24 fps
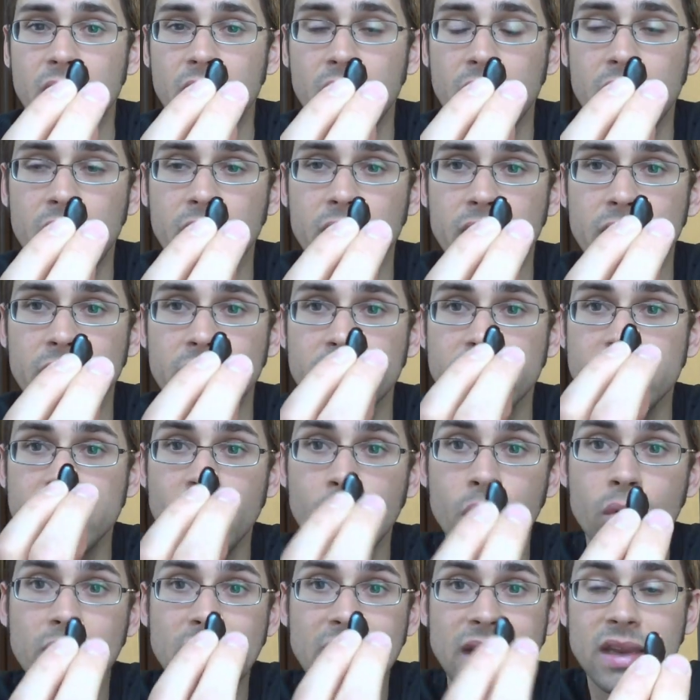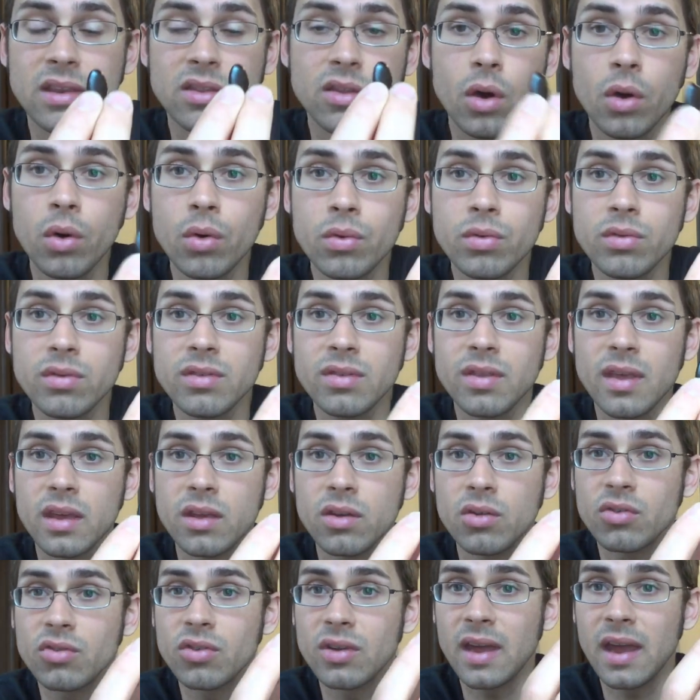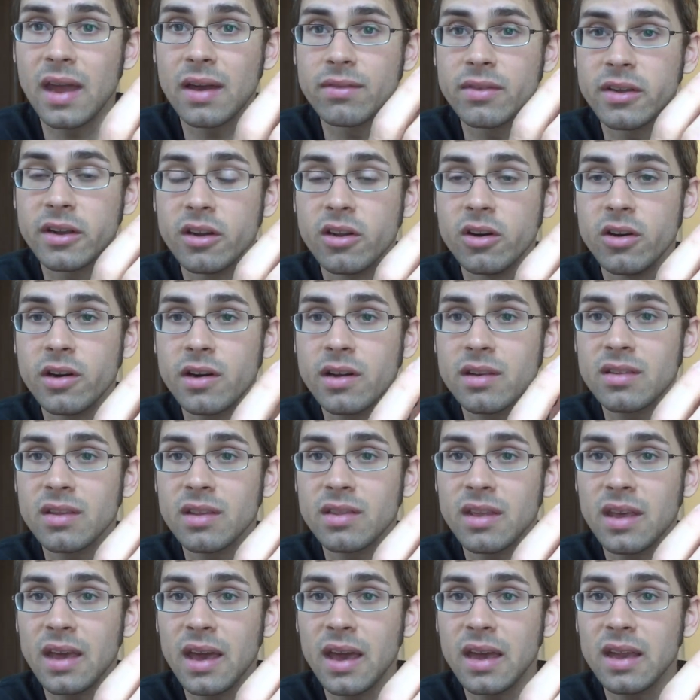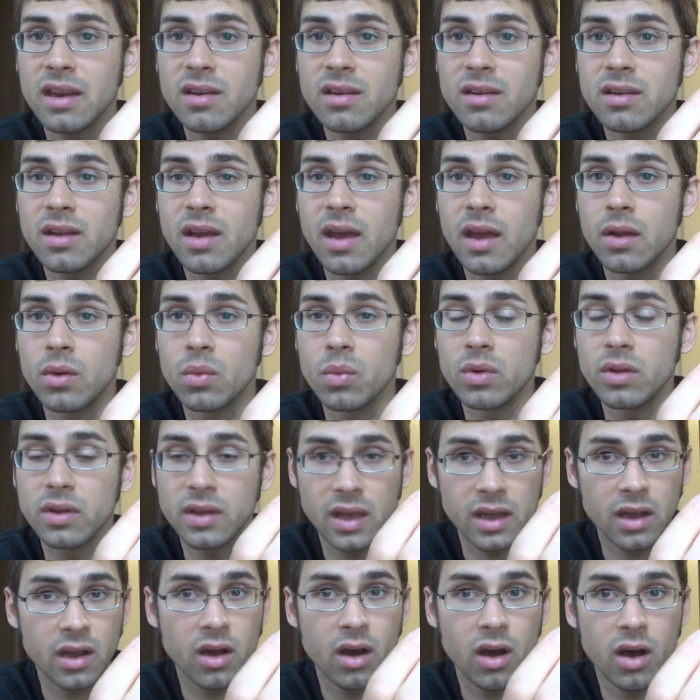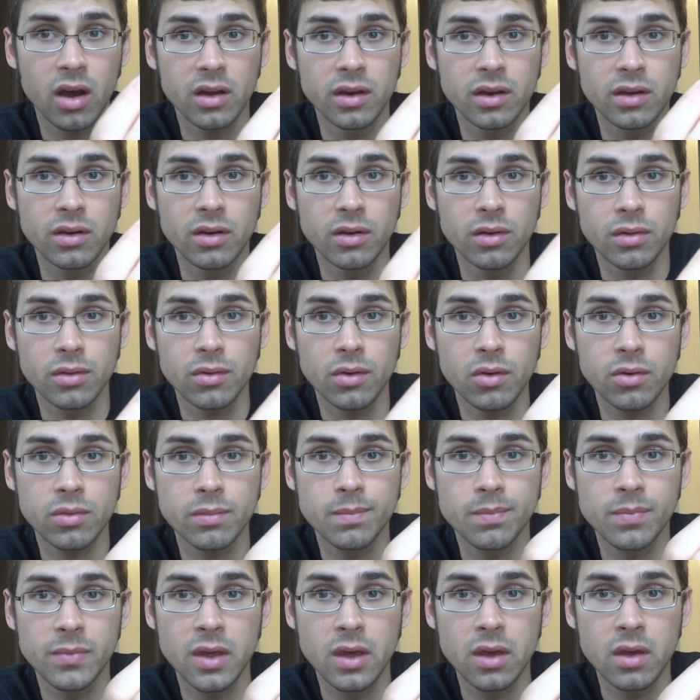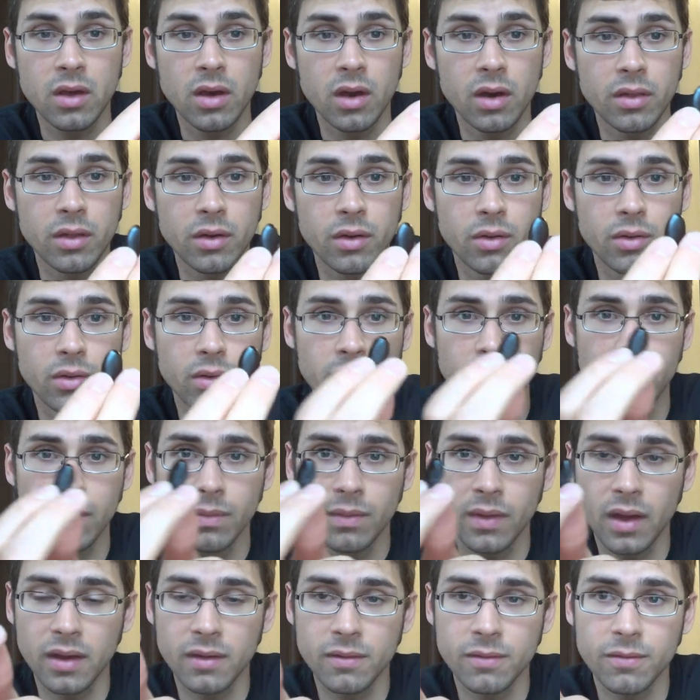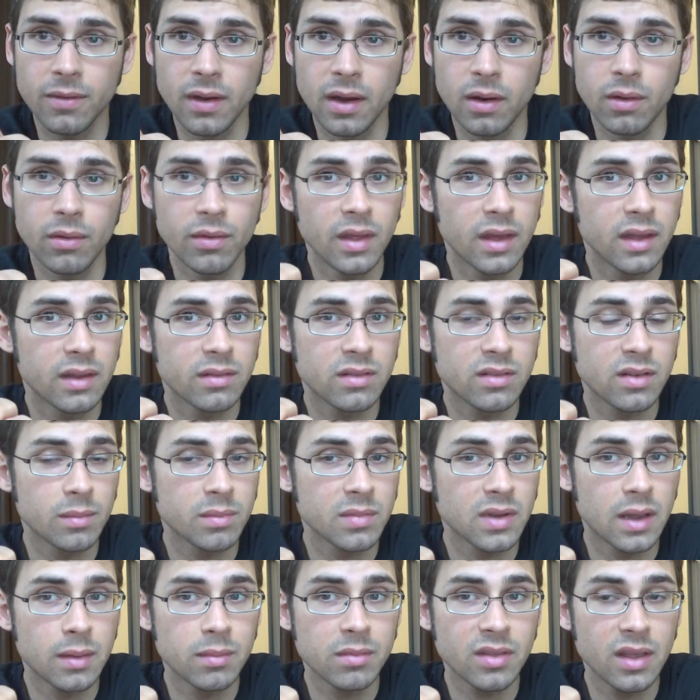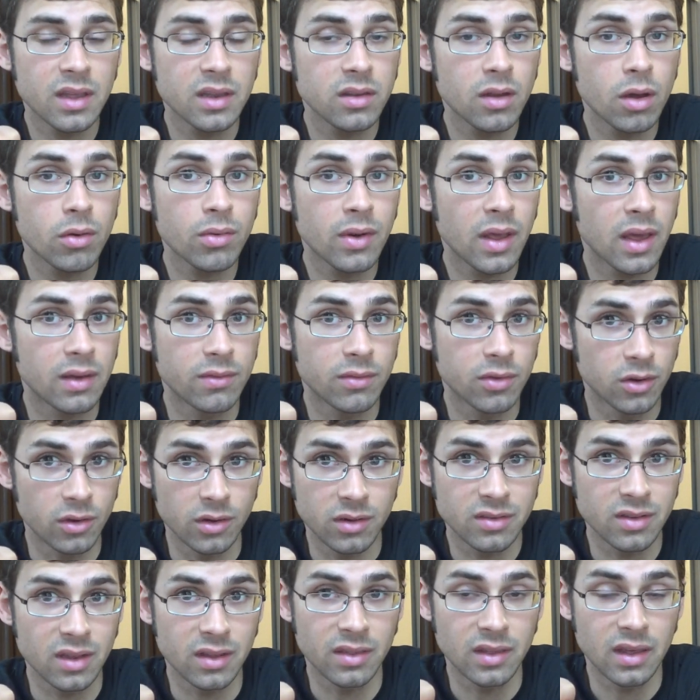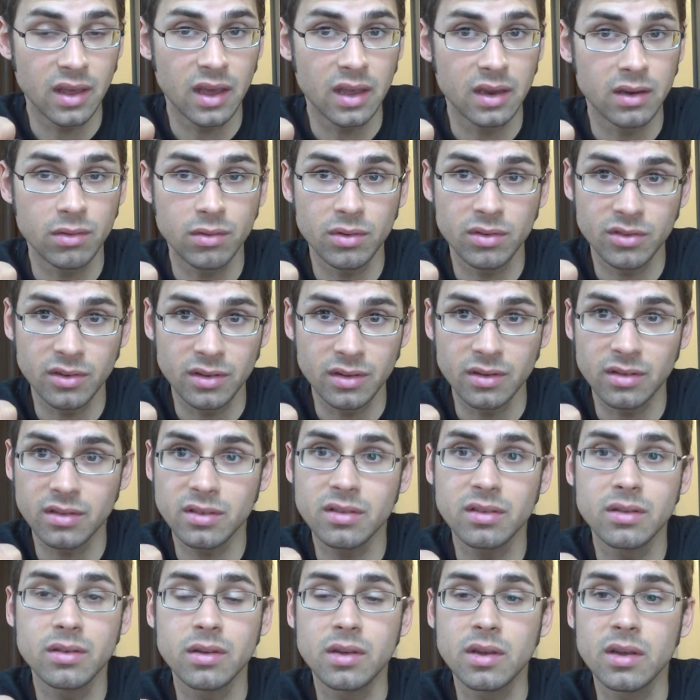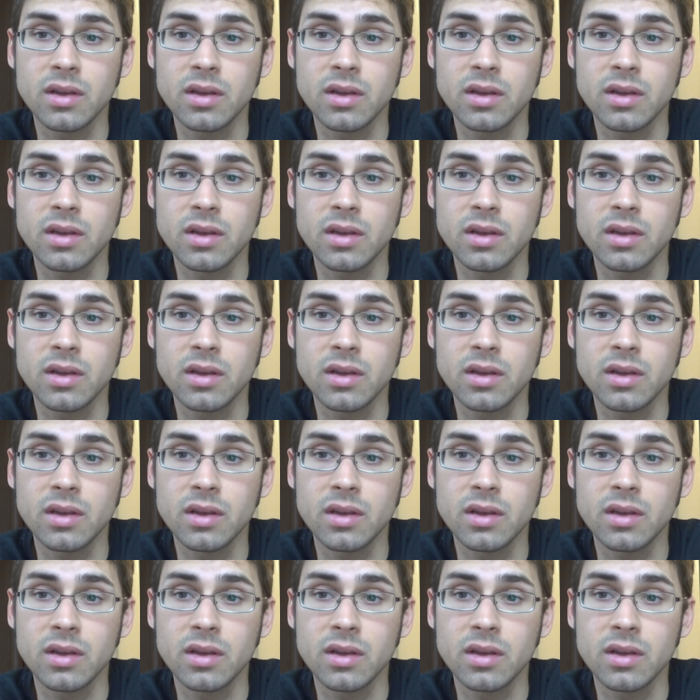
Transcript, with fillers: uh, don't eat those. They usually have little hooks on the end and will get caught in your throat. Although I found that sometimes they don't have hooks on the end, which is